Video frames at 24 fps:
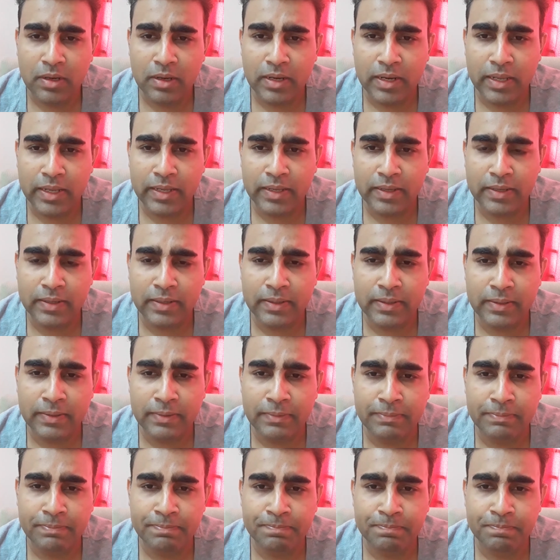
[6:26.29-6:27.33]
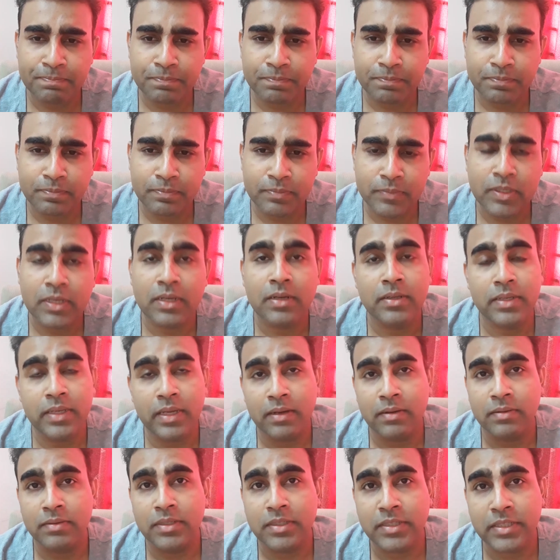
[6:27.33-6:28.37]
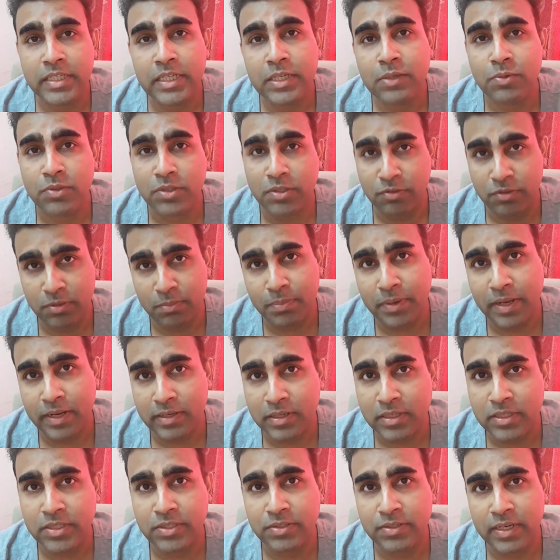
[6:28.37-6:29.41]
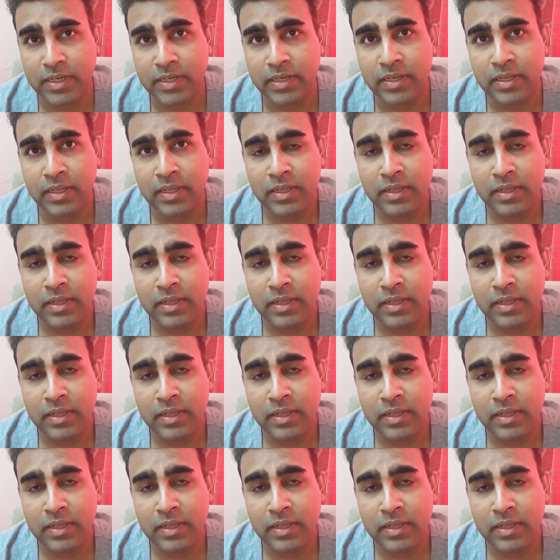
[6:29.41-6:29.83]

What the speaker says: like yeah, the sequence of the planets, right?